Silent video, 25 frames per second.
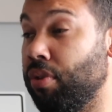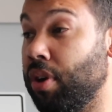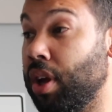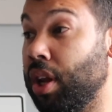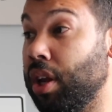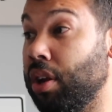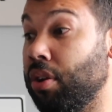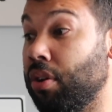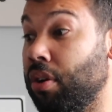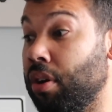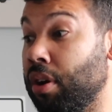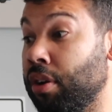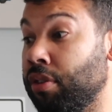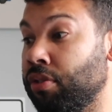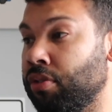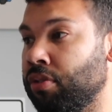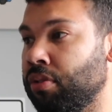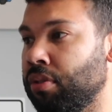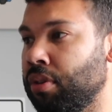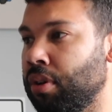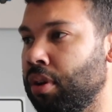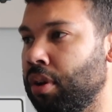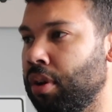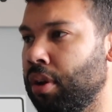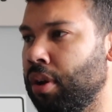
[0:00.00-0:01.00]
really
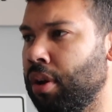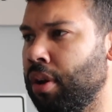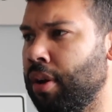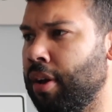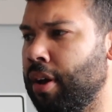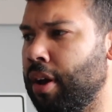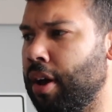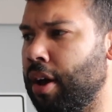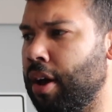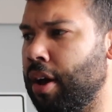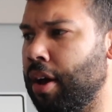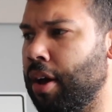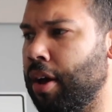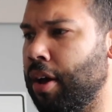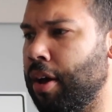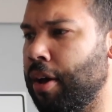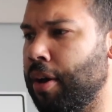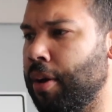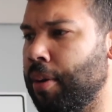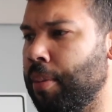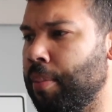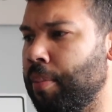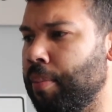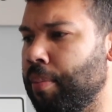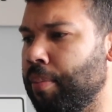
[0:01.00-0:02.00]
nice.
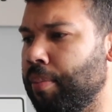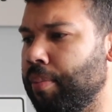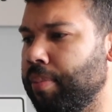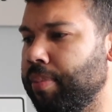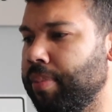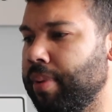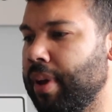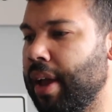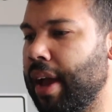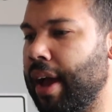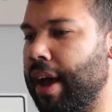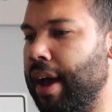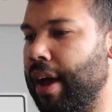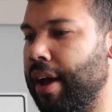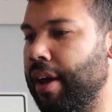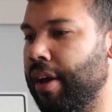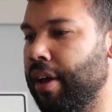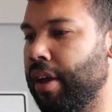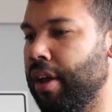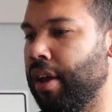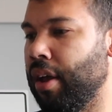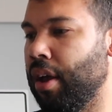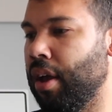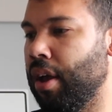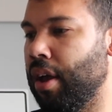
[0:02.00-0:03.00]
Um, yeah,
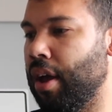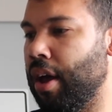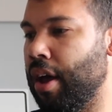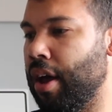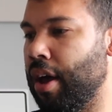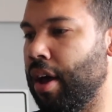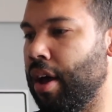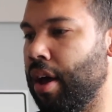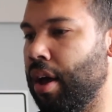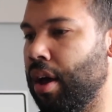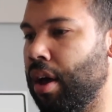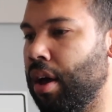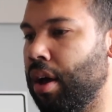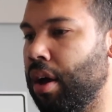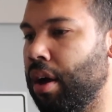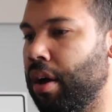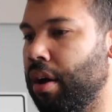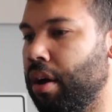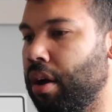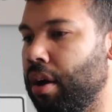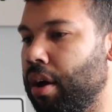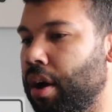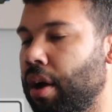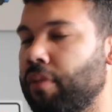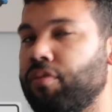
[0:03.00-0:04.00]

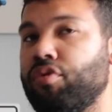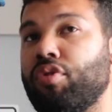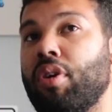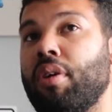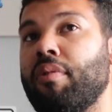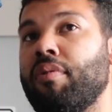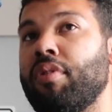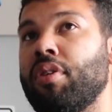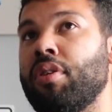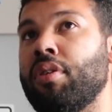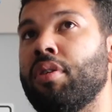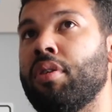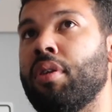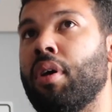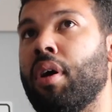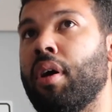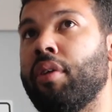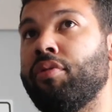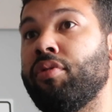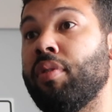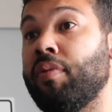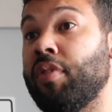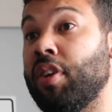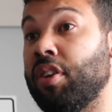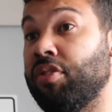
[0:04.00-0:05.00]
uh, I've driven
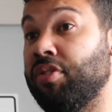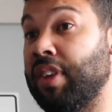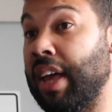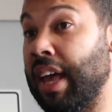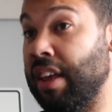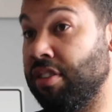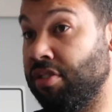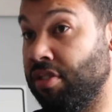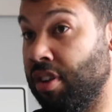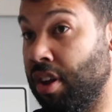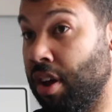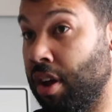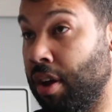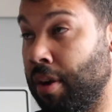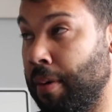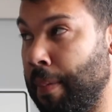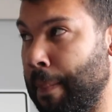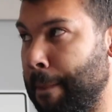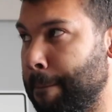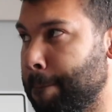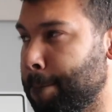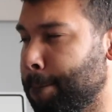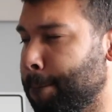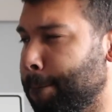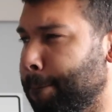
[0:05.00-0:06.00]
I've driven a Tesla.
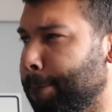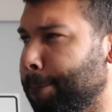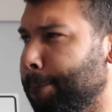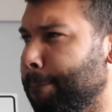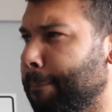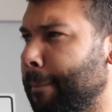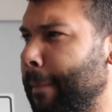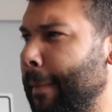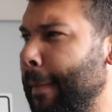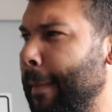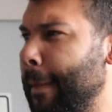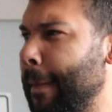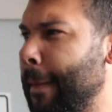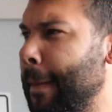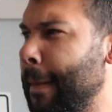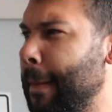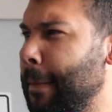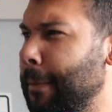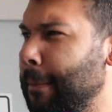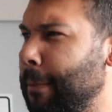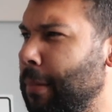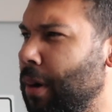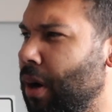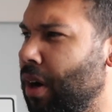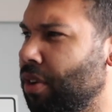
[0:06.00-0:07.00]

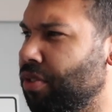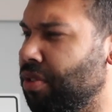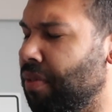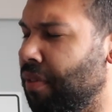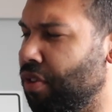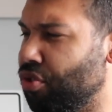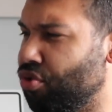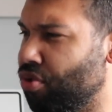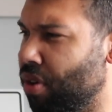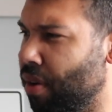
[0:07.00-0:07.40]
What else have I